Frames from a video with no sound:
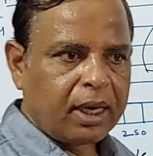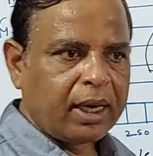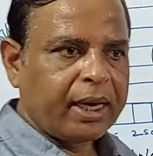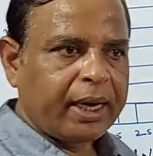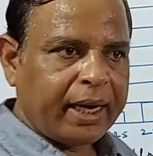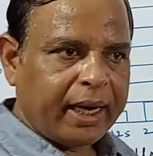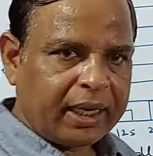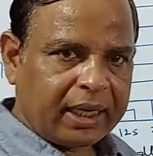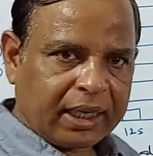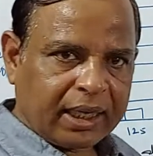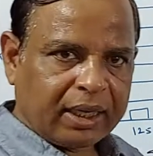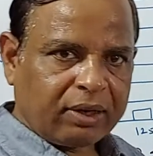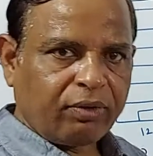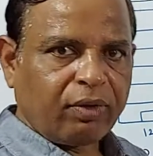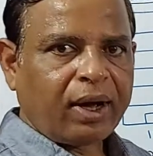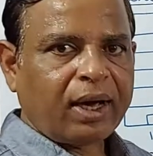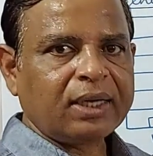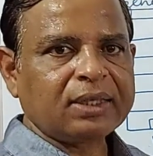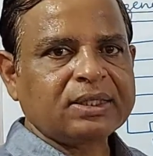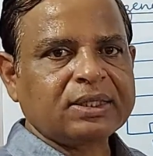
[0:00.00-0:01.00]
it
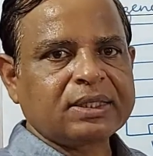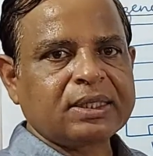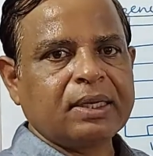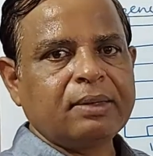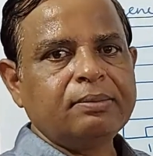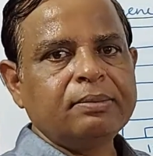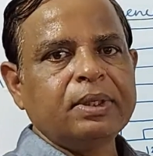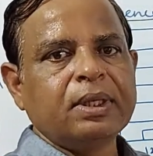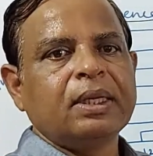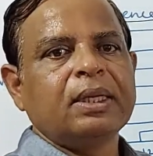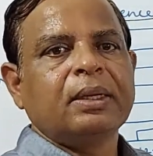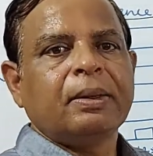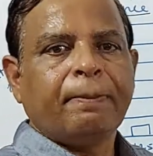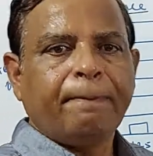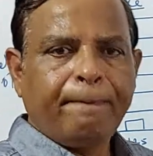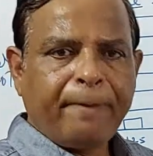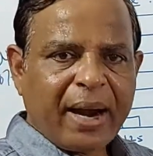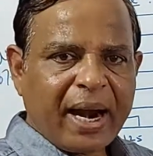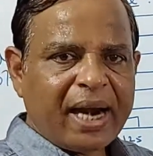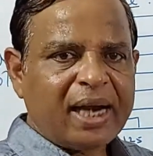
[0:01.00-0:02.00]
requires some
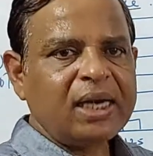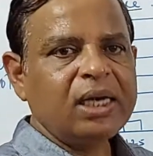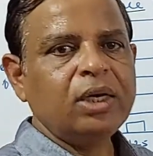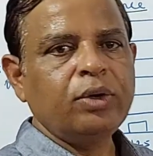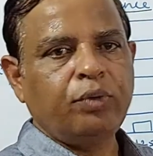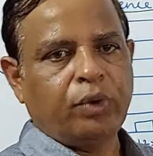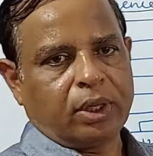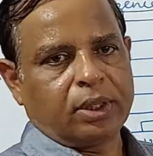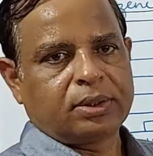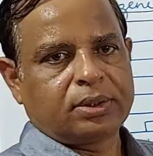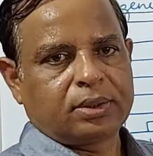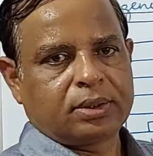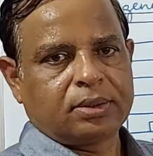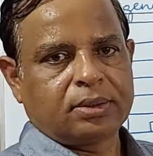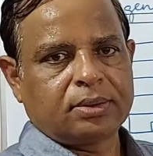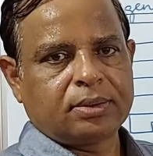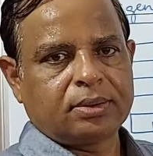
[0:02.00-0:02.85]
bandwidth.